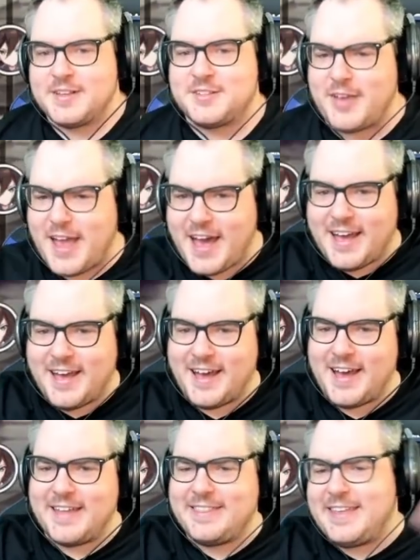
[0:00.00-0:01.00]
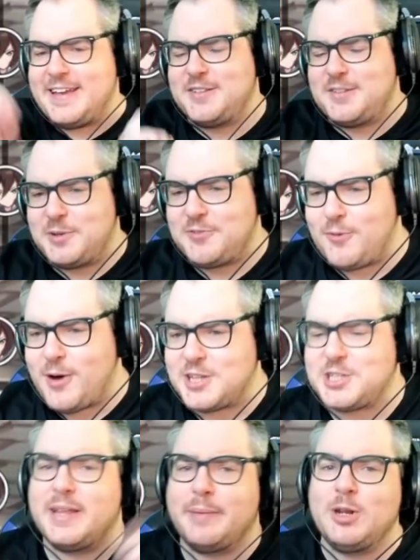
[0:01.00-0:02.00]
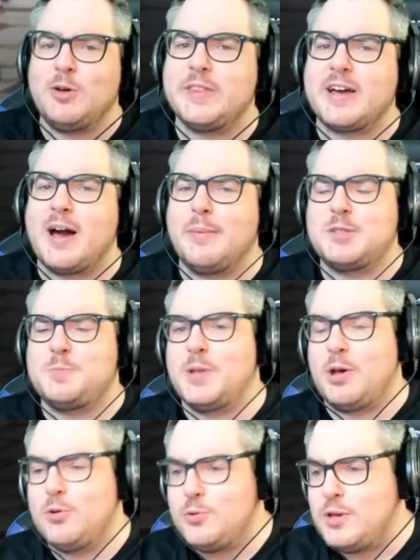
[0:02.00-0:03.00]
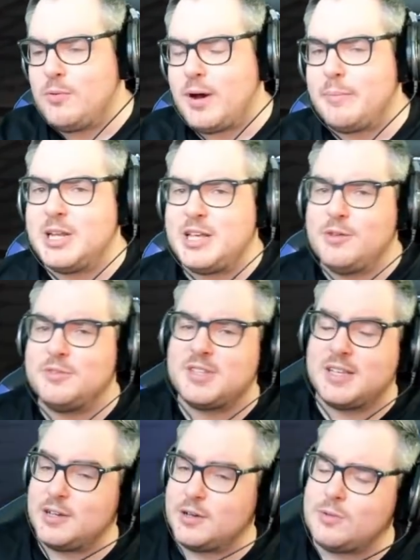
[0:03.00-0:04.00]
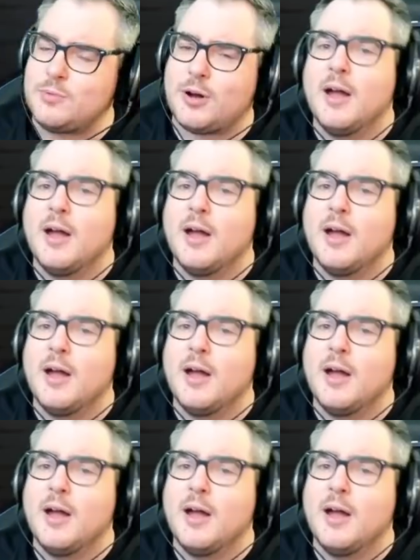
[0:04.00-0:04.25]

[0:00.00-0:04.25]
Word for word: So yeah, thank you so much for watching. Let me in the comments below who you want me to use in Guild War.